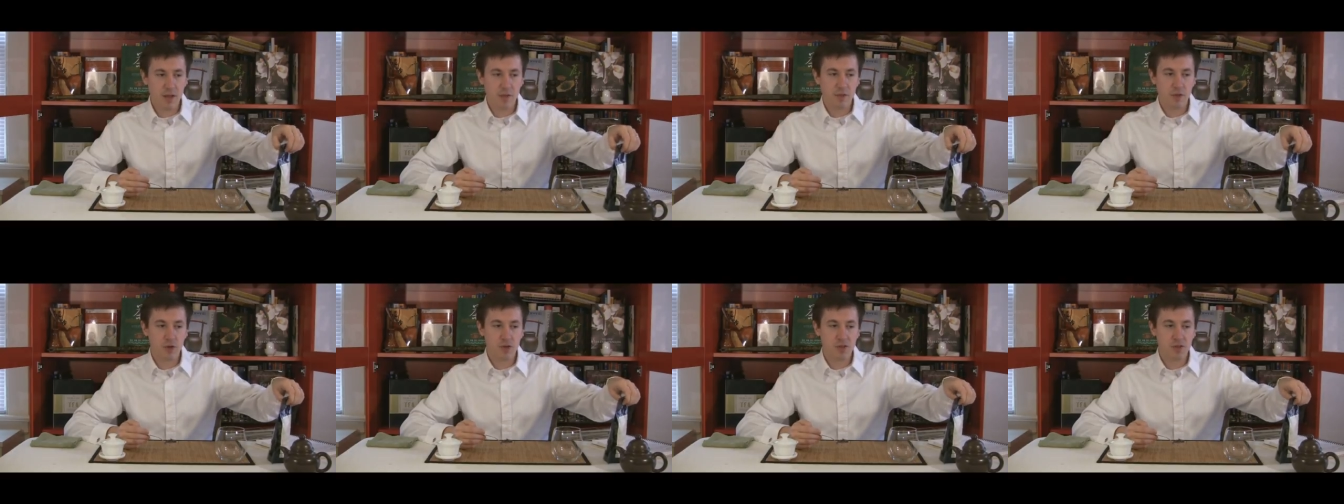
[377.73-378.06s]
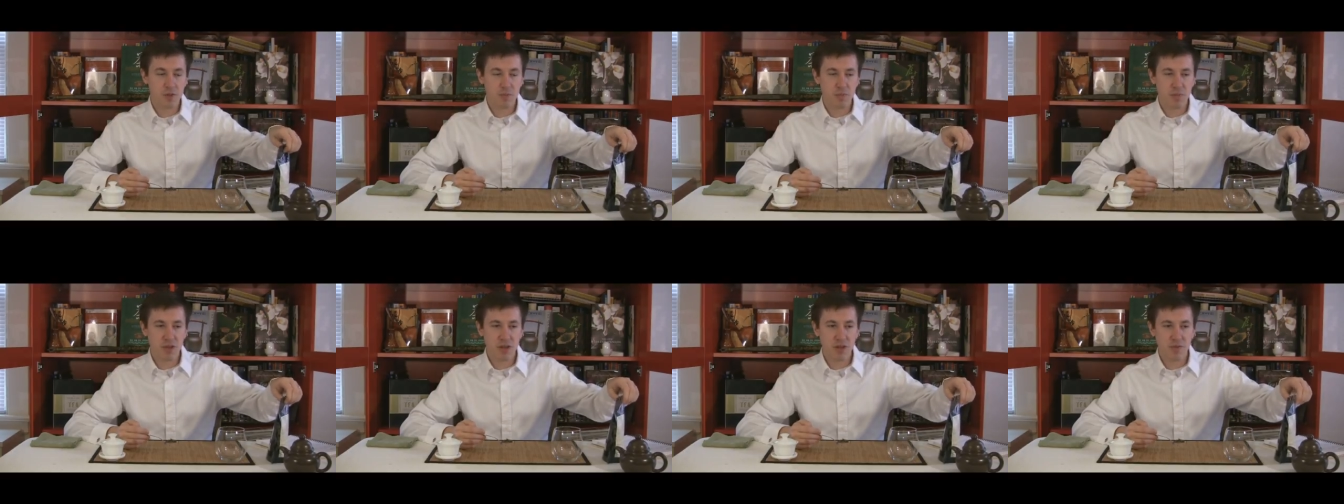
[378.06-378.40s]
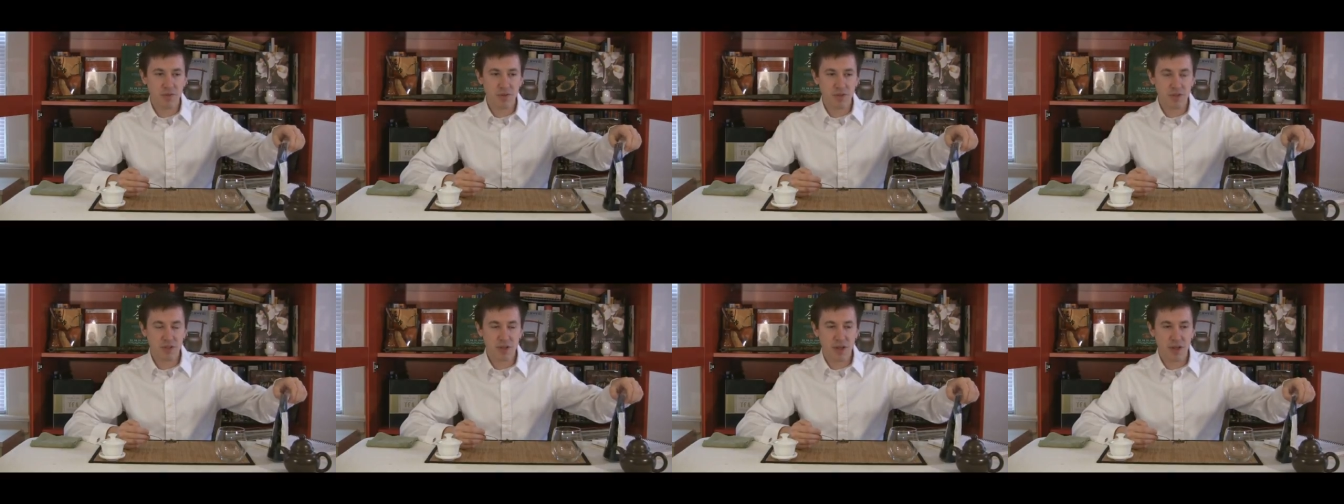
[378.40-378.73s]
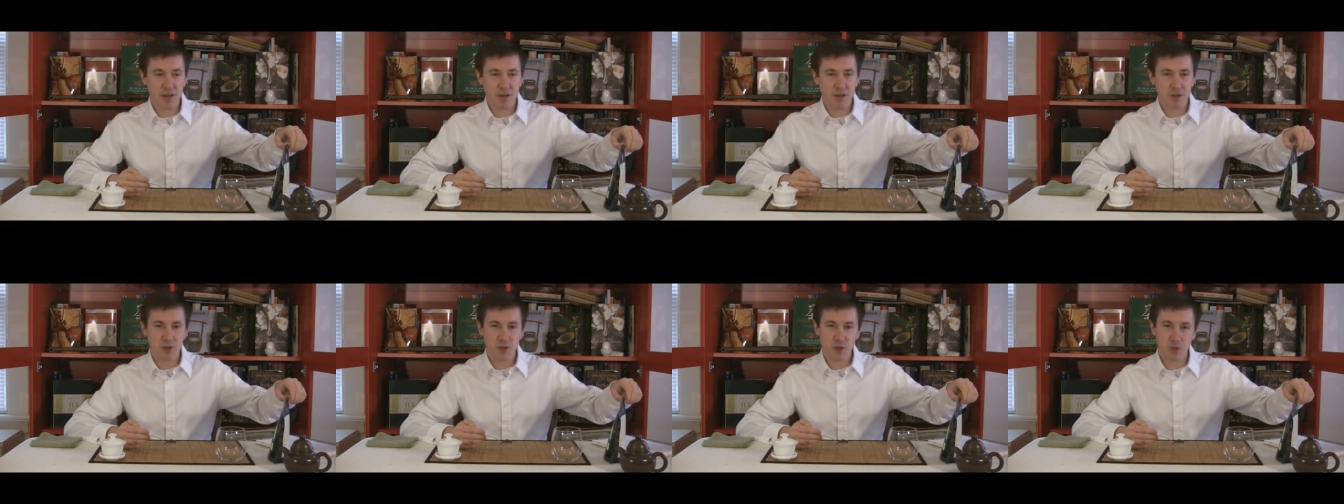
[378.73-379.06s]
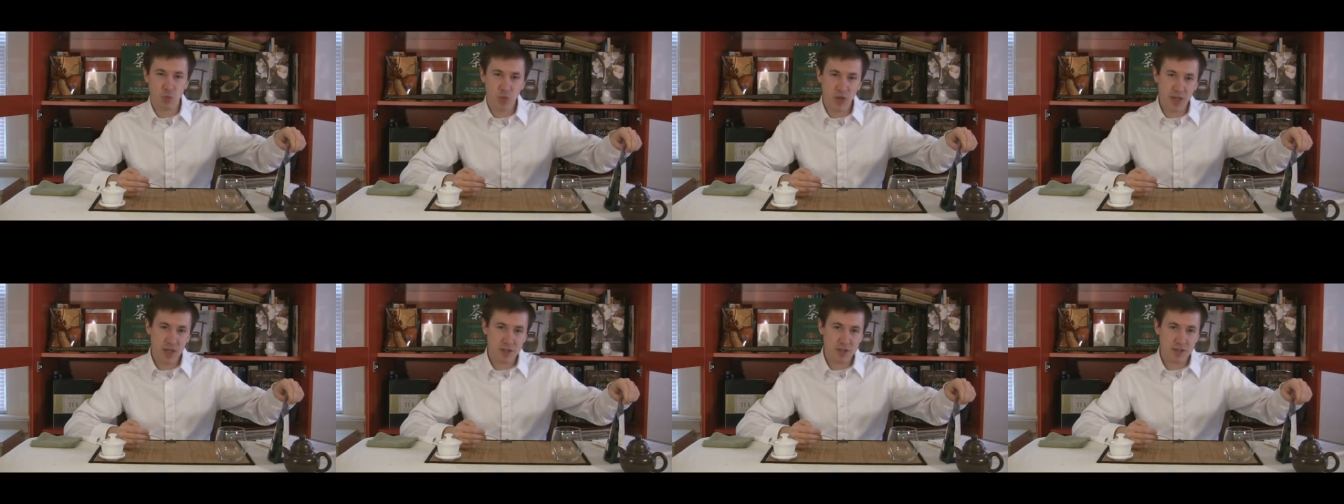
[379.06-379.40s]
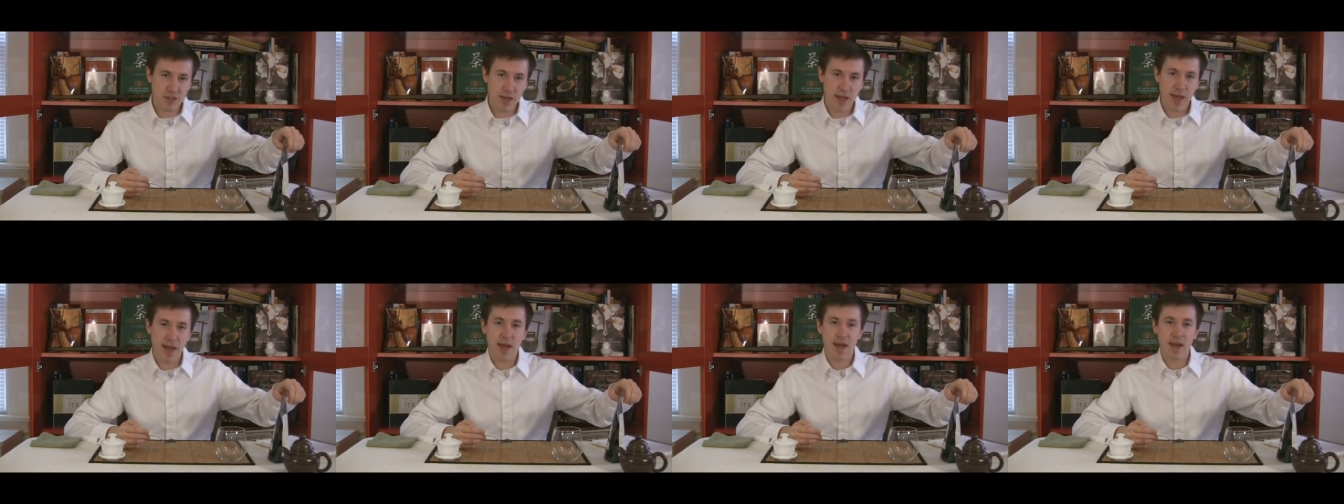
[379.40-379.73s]
There's a bit of a sweet
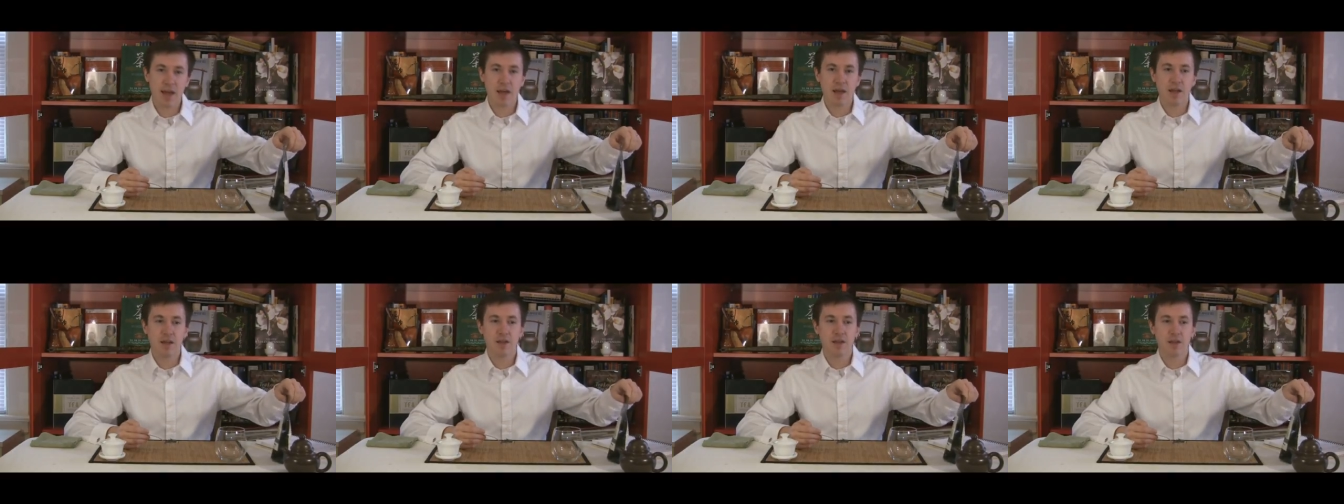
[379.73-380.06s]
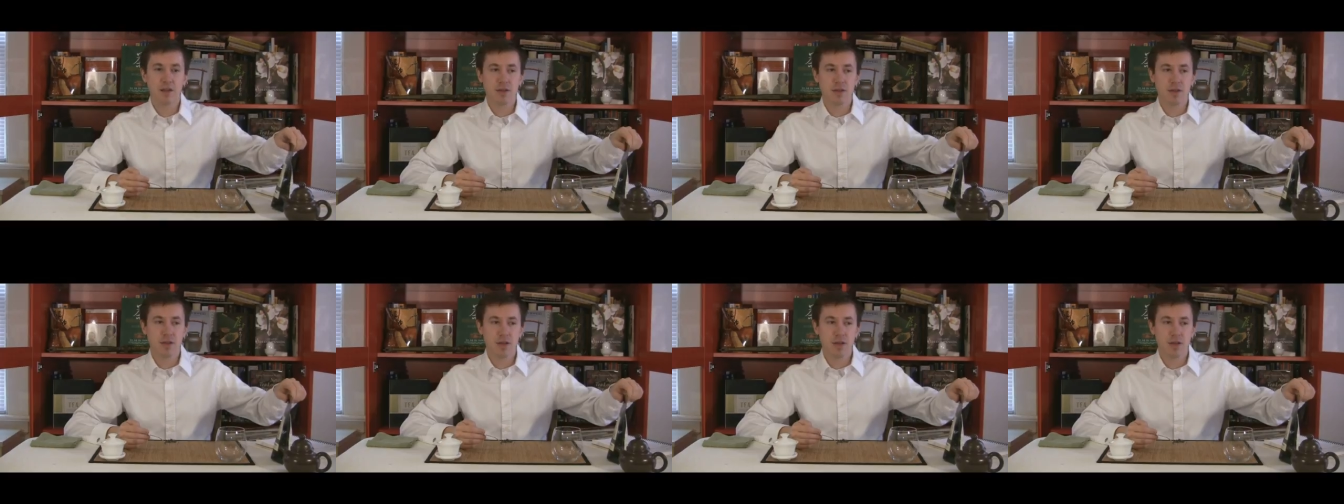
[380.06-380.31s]
and